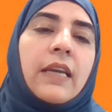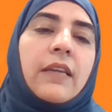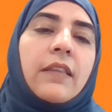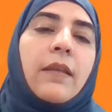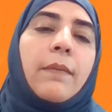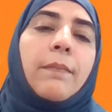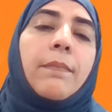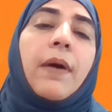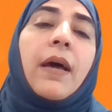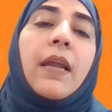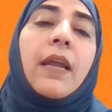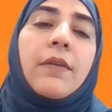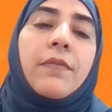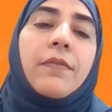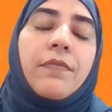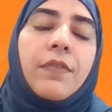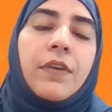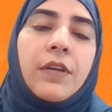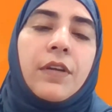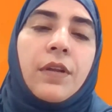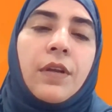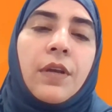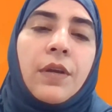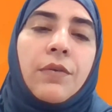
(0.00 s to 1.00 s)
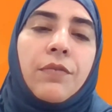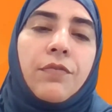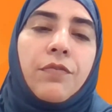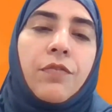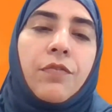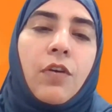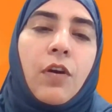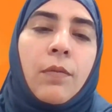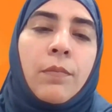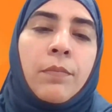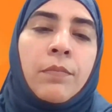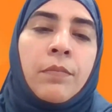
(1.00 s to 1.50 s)
get the benefit
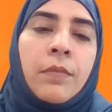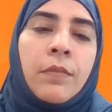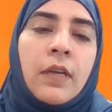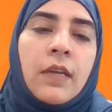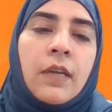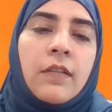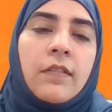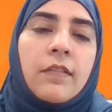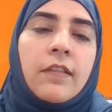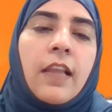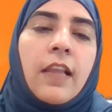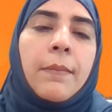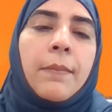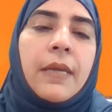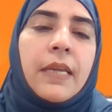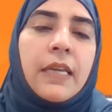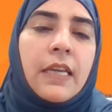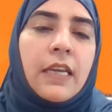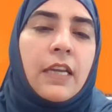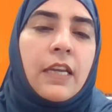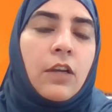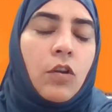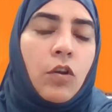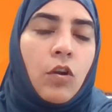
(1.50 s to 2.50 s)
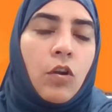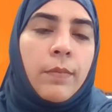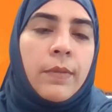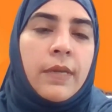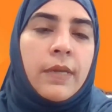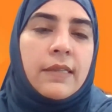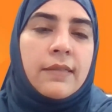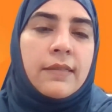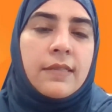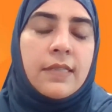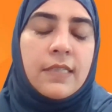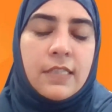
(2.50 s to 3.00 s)
from Islamic
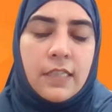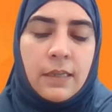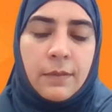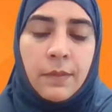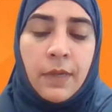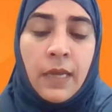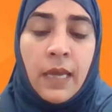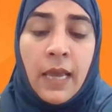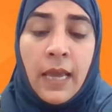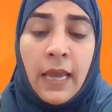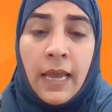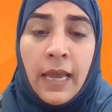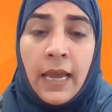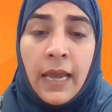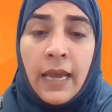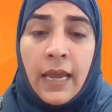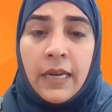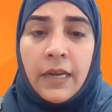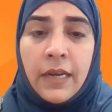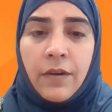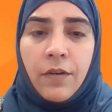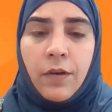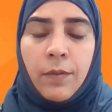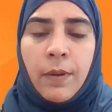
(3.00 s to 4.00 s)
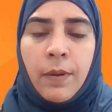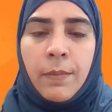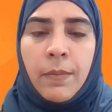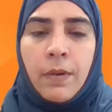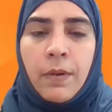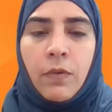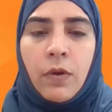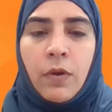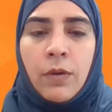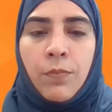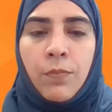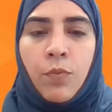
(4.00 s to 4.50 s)
economic system. And
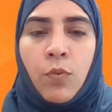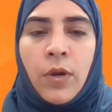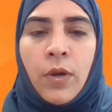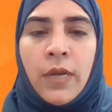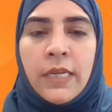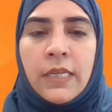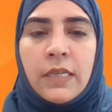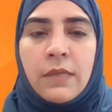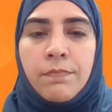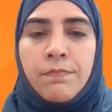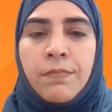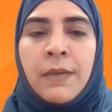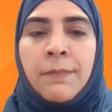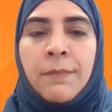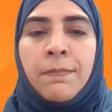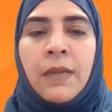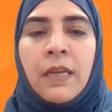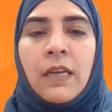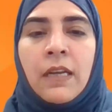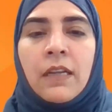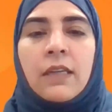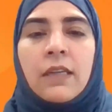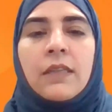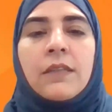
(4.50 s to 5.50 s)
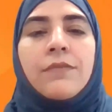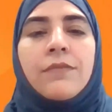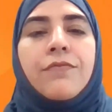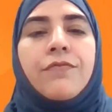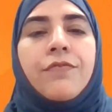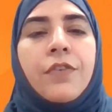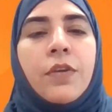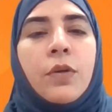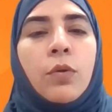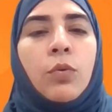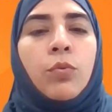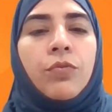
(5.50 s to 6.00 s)
remember one point, people
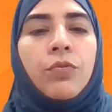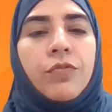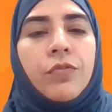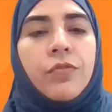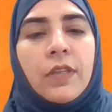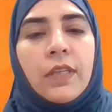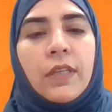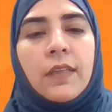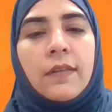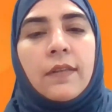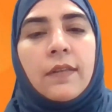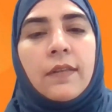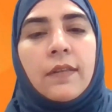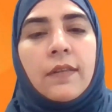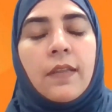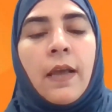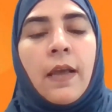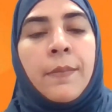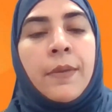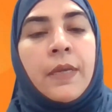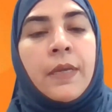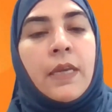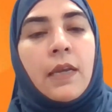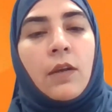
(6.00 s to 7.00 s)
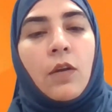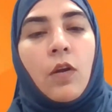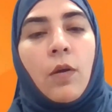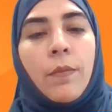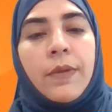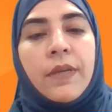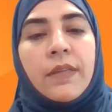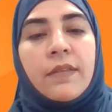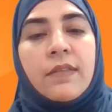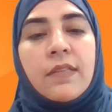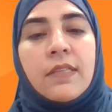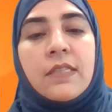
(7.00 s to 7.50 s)
confuse Islamic
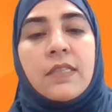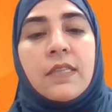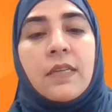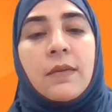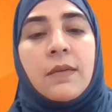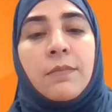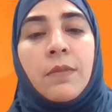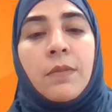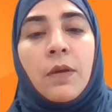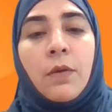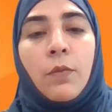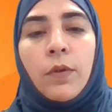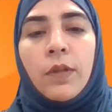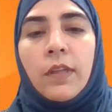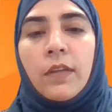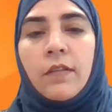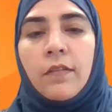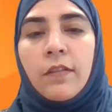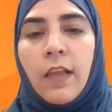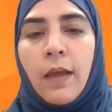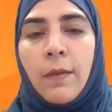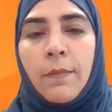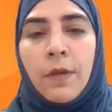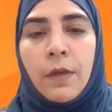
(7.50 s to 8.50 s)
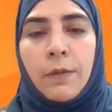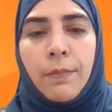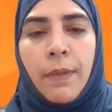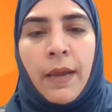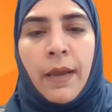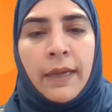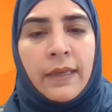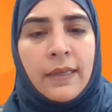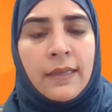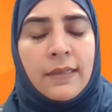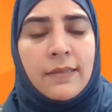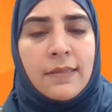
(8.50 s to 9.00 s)
economic system with Islamic
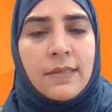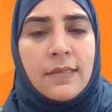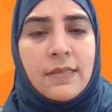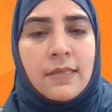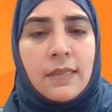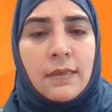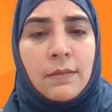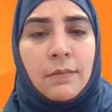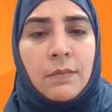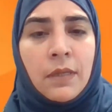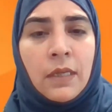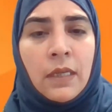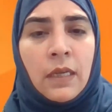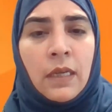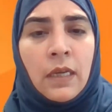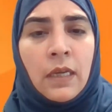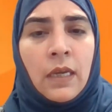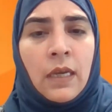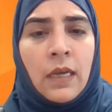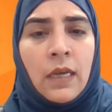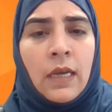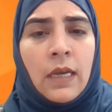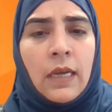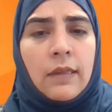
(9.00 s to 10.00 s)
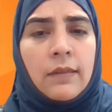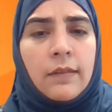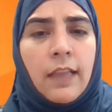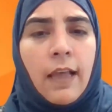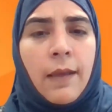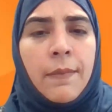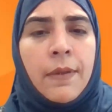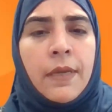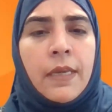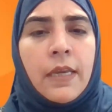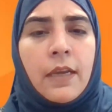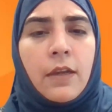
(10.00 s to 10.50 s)
banking system.
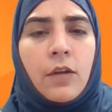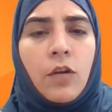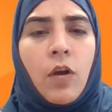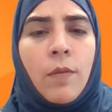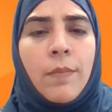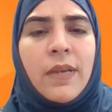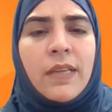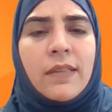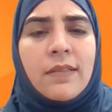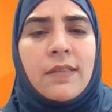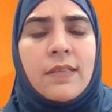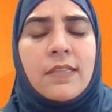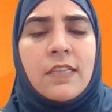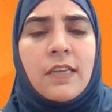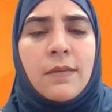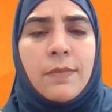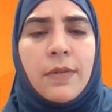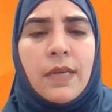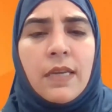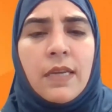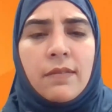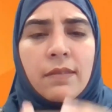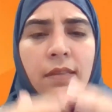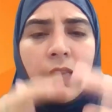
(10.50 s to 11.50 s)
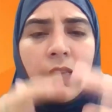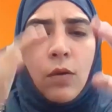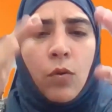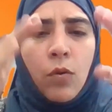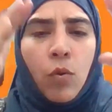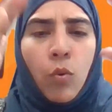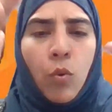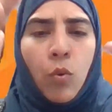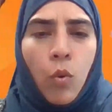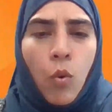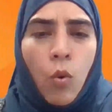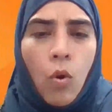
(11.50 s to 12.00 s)
Islamic economic system is a
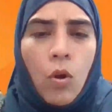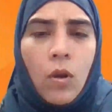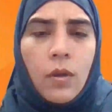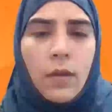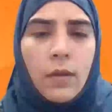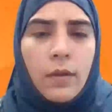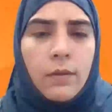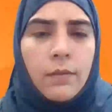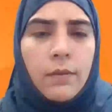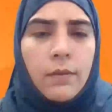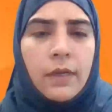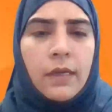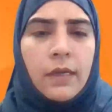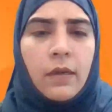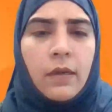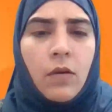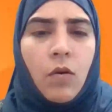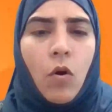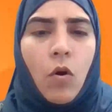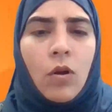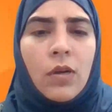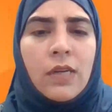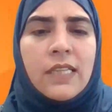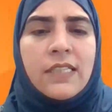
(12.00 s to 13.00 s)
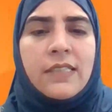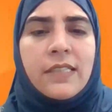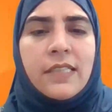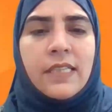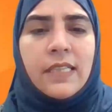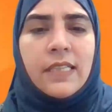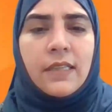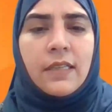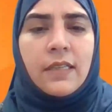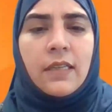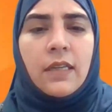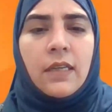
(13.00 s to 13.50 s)
whole
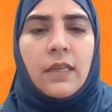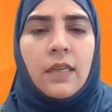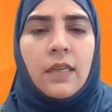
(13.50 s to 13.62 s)
holistic